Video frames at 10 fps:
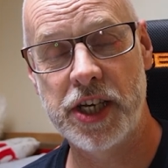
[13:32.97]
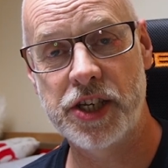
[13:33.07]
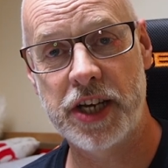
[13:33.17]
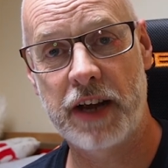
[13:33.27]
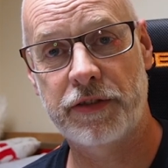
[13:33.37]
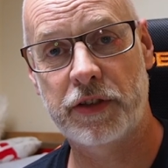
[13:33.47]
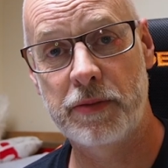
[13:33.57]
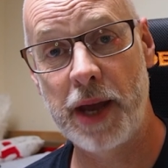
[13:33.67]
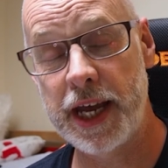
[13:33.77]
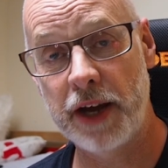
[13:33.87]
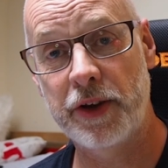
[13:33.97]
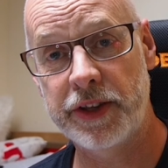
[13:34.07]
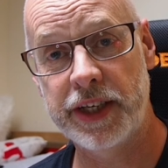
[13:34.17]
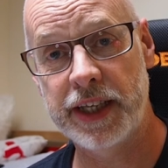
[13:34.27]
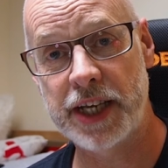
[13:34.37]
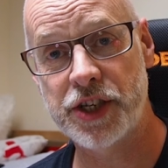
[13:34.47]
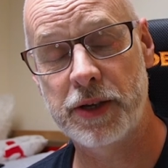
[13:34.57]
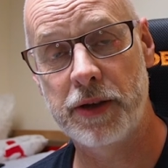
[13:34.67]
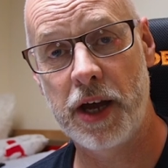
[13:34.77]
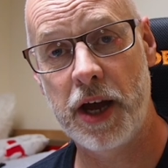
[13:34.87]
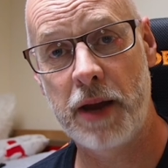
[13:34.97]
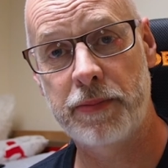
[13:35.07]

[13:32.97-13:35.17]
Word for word: It's an Alfa Romeo. I think that's a